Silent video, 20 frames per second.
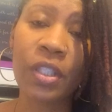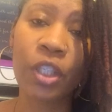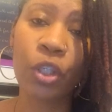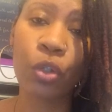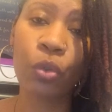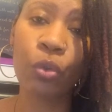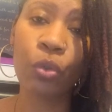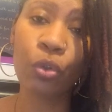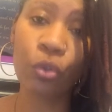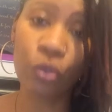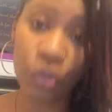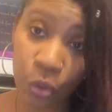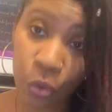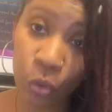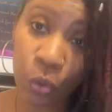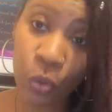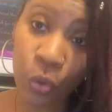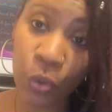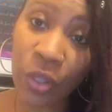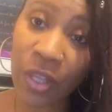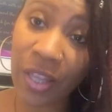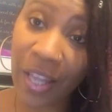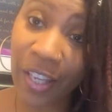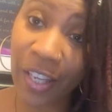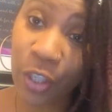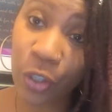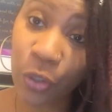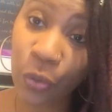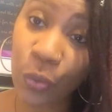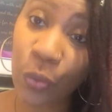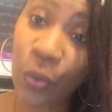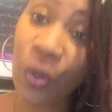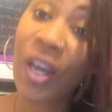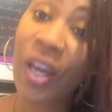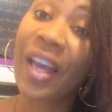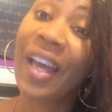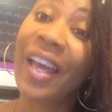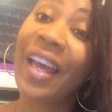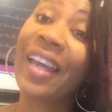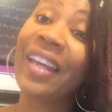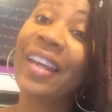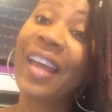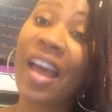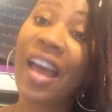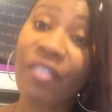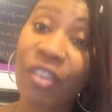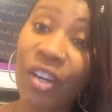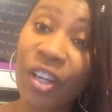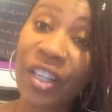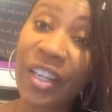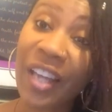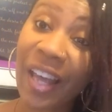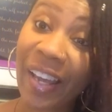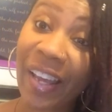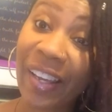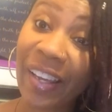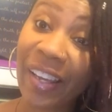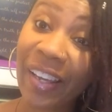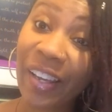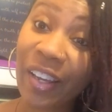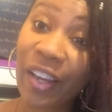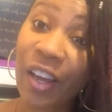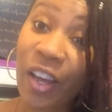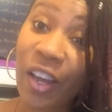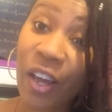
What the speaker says: hope to see you soon. Thank you and have a good day.